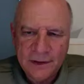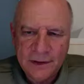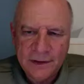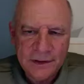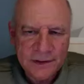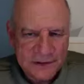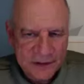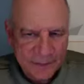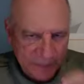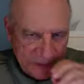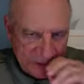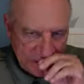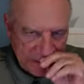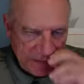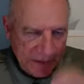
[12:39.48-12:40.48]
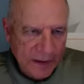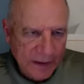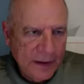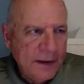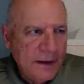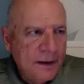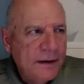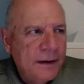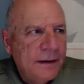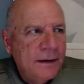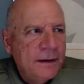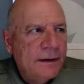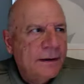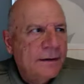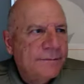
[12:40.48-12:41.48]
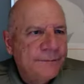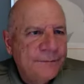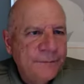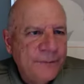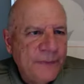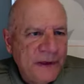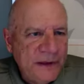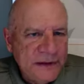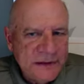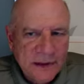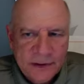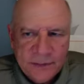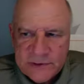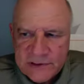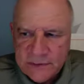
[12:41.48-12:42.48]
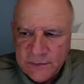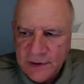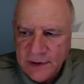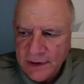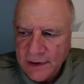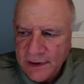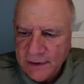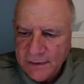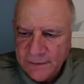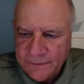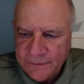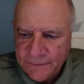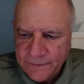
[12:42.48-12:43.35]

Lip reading: a little something. Many times in my life,